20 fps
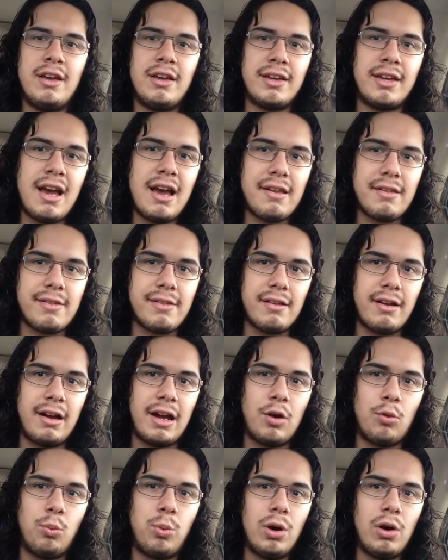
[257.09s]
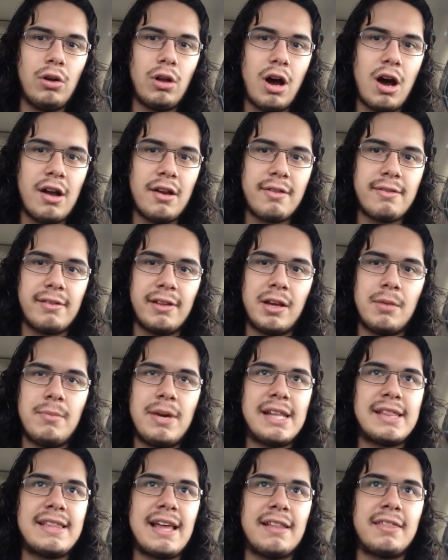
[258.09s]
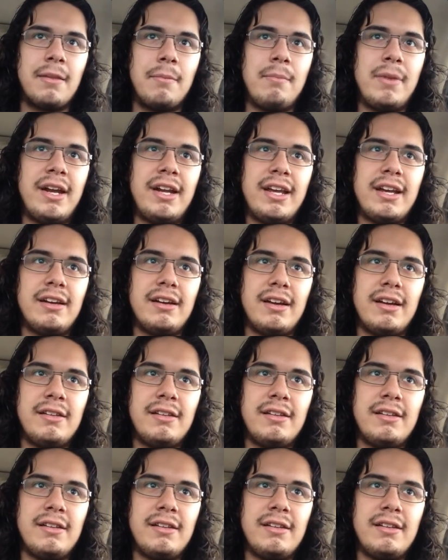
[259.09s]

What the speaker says: Yes, I will honestly admit that the media